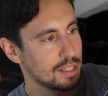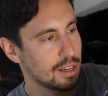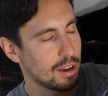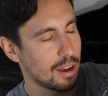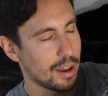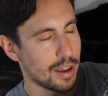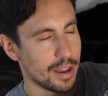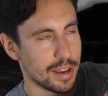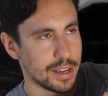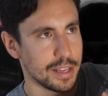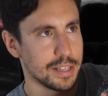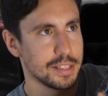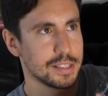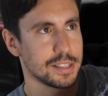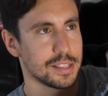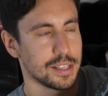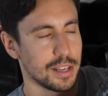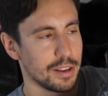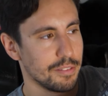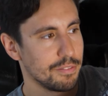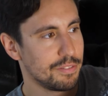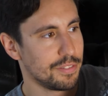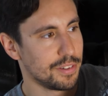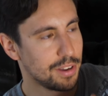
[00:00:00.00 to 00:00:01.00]
tire
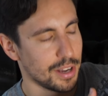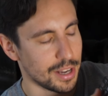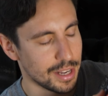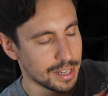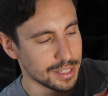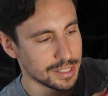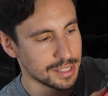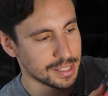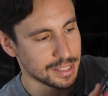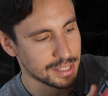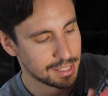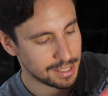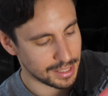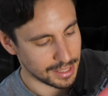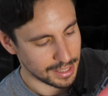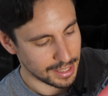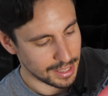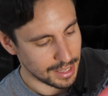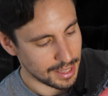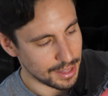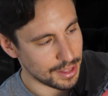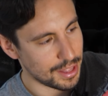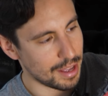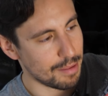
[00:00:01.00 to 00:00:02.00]
insert first,
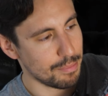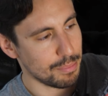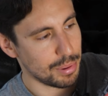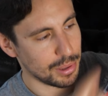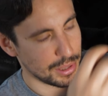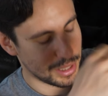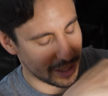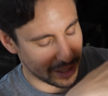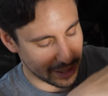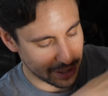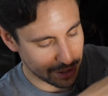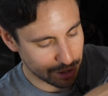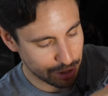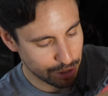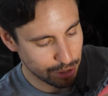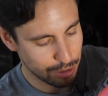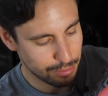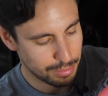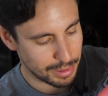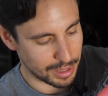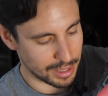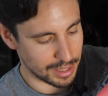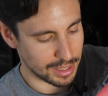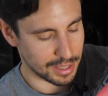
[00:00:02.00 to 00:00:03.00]
then put the inner
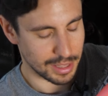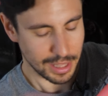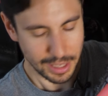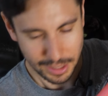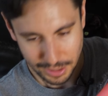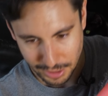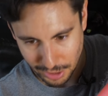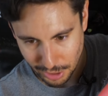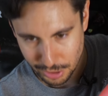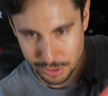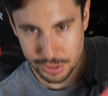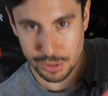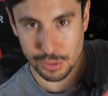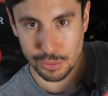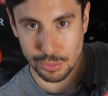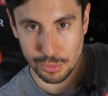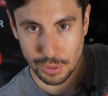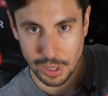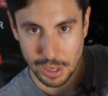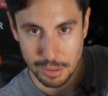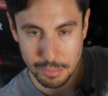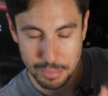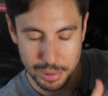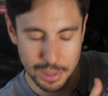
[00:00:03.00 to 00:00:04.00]
tube in, then close it
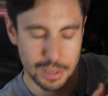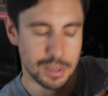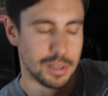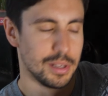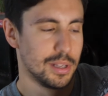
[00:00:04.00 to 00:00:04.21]
all up.